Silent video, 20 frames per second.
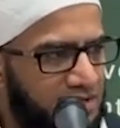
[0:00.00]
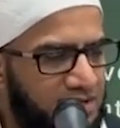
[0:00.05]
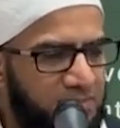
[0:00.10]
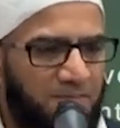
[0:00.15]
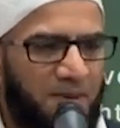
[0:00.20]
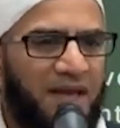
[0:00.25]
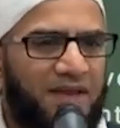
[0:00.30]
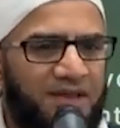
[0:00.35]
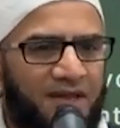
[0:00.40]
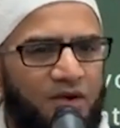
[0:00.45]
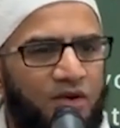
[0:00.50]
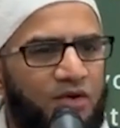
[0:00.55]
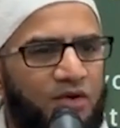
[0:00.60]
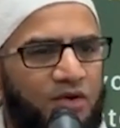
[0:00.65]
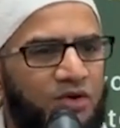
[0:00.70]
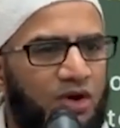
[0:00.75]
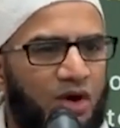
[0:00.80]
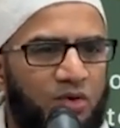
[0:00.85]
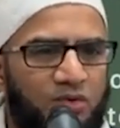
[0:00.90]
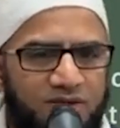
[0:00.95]
spend that
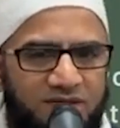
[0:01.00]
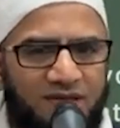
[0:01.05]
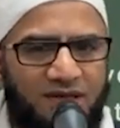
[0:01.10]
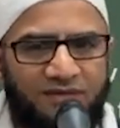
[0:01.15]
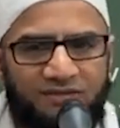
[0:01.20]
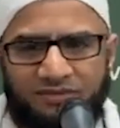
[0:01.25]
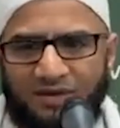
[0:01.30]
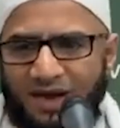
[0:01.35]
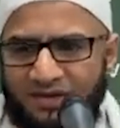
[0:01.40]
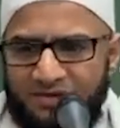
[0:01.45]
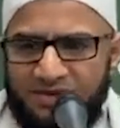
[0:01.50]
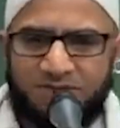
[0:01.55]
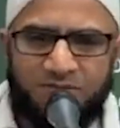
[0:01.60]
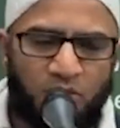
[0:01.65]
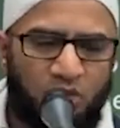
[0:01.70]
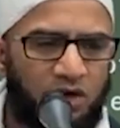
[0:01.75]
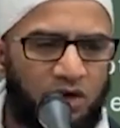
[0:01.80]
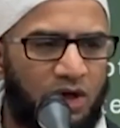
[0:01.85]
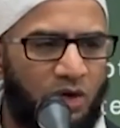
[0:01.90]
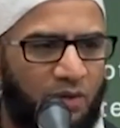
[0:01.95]
on your own self. Have a
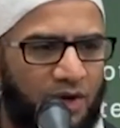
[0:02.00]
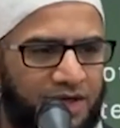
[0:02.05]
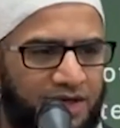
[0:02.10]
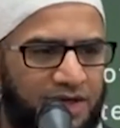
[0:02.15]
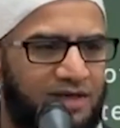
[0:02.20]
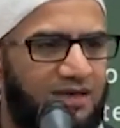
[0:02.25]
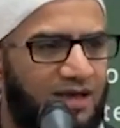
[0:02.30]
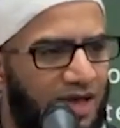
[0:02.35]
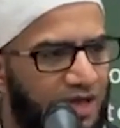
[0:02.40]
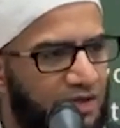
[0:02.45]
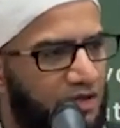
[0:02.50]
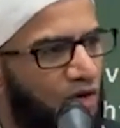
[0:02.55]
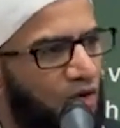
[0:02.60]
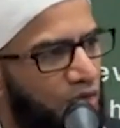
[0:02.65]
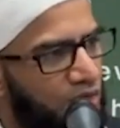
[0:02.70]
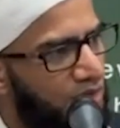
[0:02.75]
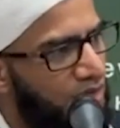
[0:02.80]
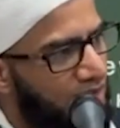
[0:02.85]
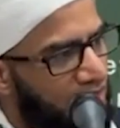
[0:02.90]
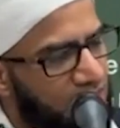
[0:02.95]
smaller wedding and
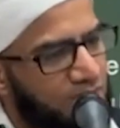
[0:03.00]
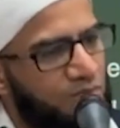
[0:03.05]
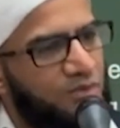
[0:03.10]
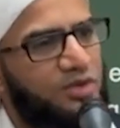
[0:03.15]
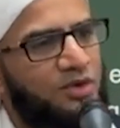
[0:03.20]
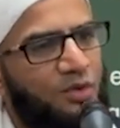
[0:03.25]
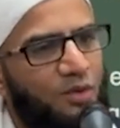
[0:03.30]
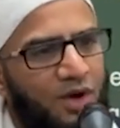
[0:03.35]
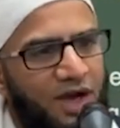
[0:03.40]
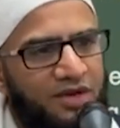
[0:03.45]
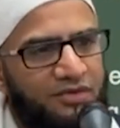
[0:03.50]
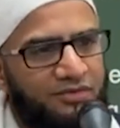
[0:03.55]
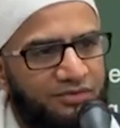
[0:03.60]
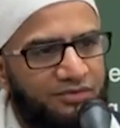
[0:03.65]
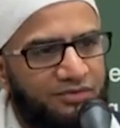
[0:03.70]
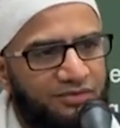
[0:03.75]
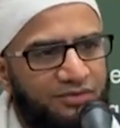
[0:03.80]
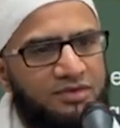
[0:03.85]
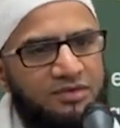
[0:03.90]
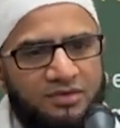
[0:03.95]
go with your wife
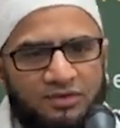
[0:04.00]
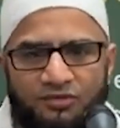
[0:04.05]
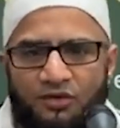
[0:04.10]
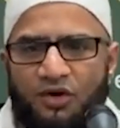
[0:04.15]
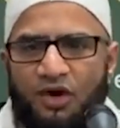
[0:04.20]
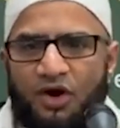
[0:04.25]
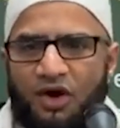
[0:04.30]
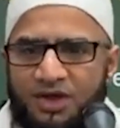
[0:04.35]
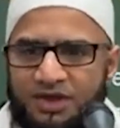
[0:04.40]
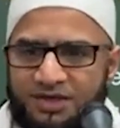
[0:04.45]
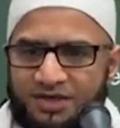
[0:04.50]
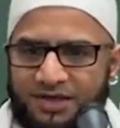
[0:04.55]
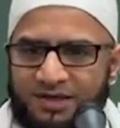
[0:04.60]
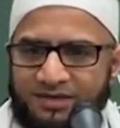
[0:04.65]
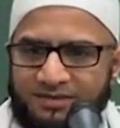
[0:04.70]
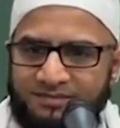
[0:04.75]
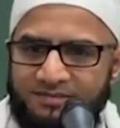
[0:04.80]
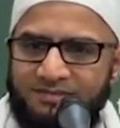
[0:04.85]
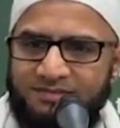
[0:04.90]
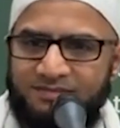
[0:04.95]
for a
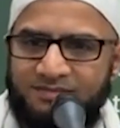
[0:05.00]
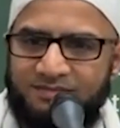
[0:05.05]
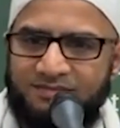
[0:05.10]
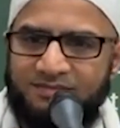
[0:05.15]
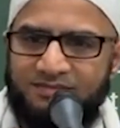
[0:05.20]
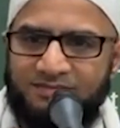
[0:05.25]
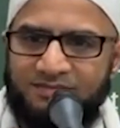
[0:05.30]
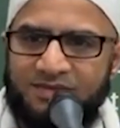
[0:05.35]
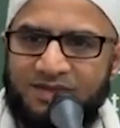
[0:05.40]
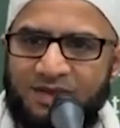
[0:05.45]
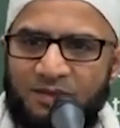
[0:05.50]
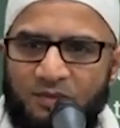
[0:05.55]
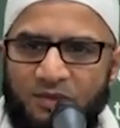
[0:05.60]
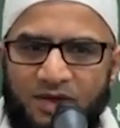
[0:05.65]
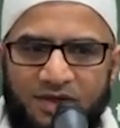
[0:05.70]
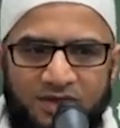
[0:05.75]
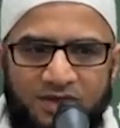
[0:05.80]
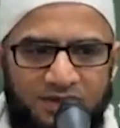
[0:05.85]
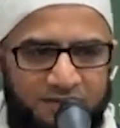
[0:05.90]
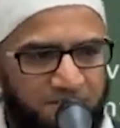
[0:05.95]
holiday.
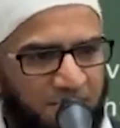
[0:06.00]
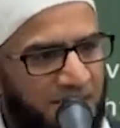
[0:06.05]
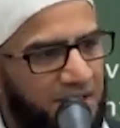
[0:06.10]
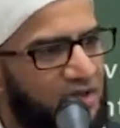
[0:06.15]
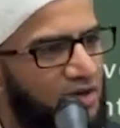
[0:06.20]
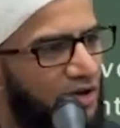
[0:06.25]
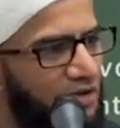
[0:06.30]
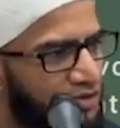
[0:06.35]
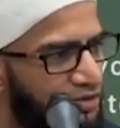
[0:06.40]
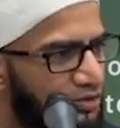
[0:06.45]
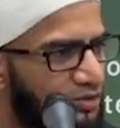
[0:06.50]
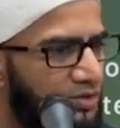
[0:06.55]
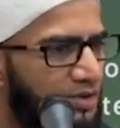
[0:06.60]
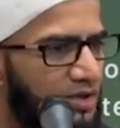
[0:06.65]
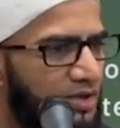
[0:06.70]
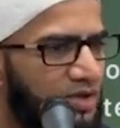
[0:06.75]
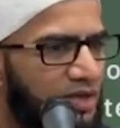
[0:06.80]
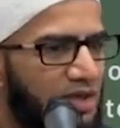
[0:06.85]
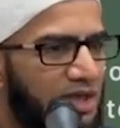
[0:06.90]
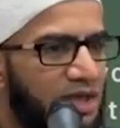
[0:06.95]
Spend it on
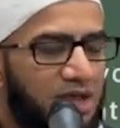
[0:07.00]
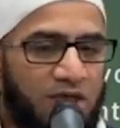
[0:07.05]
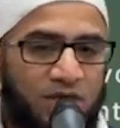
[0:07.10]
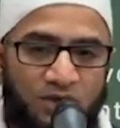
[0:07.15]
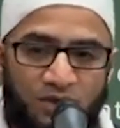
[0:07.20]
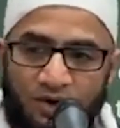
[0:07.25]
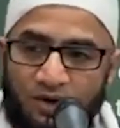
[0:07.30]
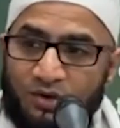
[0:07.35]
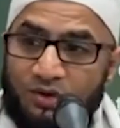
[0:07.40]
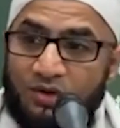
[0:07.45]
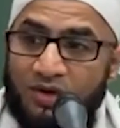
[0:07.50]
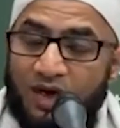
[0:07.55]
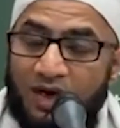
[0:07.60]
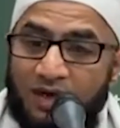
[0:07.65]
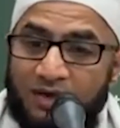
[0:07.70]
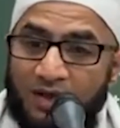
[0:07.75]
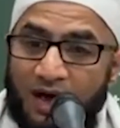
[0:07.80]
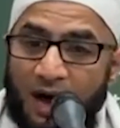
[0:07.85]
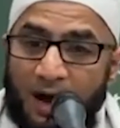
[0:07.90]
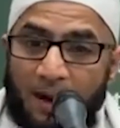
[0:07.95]
you. You know,
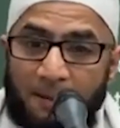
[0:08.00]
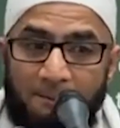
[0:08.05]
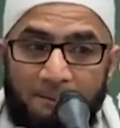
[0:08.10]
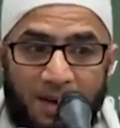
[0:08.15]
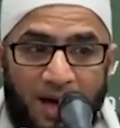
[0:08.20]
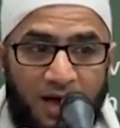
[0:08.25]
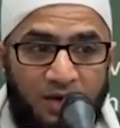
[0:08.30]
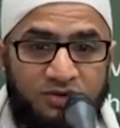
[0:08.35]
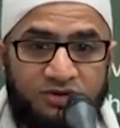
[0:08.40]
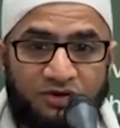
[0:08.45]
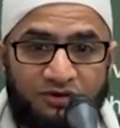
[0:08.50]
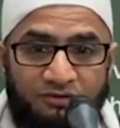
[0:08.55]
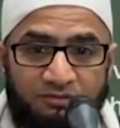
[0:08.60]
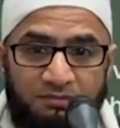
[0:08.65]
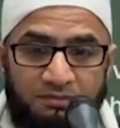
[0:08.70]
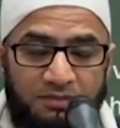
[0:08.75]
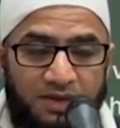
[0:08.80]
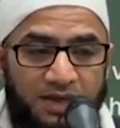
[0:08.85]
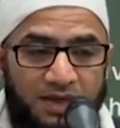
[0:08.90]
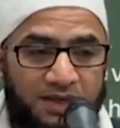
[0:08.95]
the amount
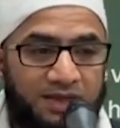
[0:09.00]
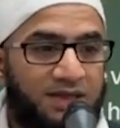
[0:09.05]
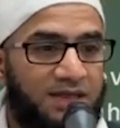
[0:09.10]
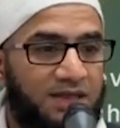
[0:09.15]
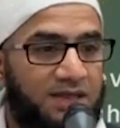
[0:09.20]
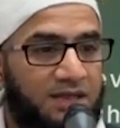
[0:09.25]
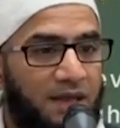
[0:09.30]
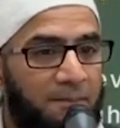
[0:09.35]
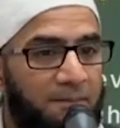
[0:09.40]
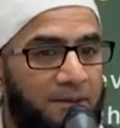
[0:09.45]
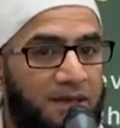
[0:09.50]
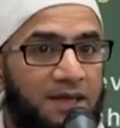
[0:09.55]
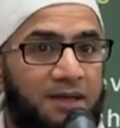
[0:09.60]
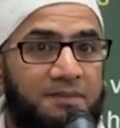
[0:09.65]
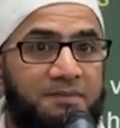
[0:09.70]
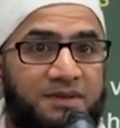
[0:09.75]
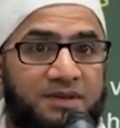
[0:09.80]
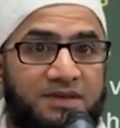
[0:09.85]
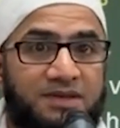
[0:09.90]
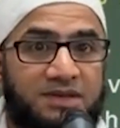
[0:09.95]
of money that
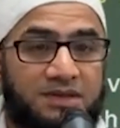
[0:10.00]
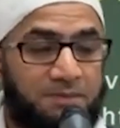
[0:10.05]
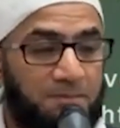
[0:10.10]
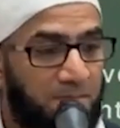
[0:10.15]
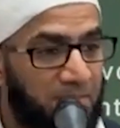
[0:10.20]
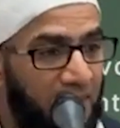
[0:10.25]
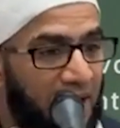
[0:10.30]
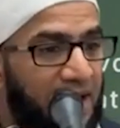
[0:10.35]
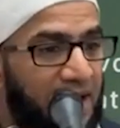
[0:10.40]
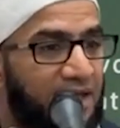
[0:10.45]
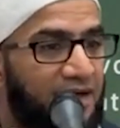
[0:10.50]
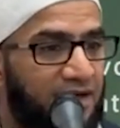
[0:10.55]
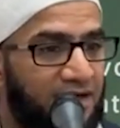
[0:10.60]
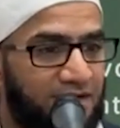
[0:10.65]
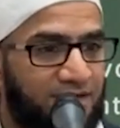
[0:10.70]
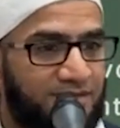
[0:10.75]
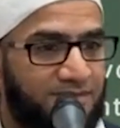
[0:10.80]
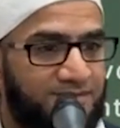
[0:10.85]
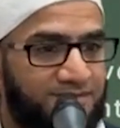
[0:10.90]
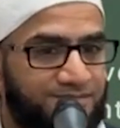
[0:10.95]
people
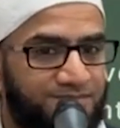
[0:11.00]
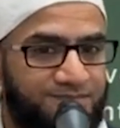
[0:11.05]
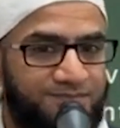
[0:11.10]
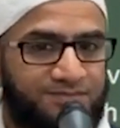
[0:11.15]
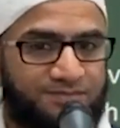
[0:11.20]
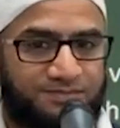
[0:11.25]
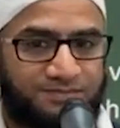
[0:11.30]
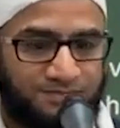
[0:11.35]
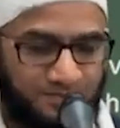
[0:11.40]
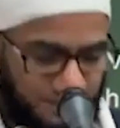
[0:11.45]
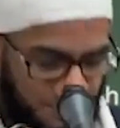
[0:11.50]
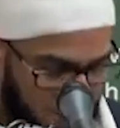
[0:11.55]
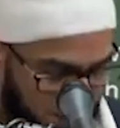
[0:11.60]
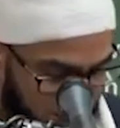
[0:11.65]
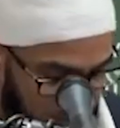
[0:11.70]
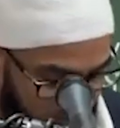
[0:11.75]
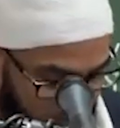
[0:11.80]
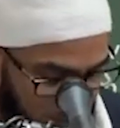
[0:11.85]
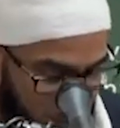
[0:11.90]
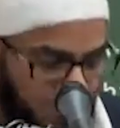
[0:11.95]
spend,
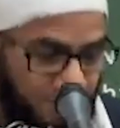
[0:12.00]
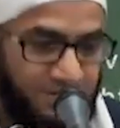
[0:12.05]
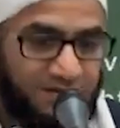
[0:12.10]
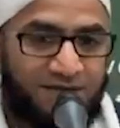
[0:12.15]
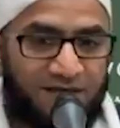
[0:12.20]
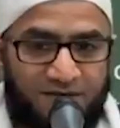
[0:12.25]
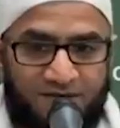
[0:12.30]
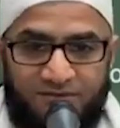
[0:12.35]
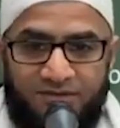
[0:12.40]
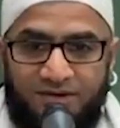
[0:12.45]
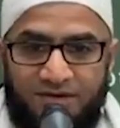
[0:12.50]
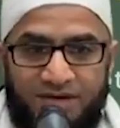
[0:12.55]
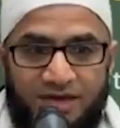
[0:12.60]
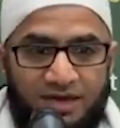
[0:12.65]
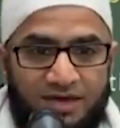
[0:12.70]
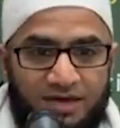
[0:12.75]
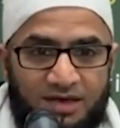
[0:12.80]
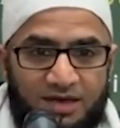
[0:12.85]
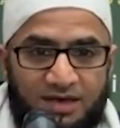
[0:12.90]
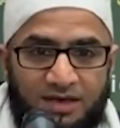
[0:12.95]
listen to this carefully.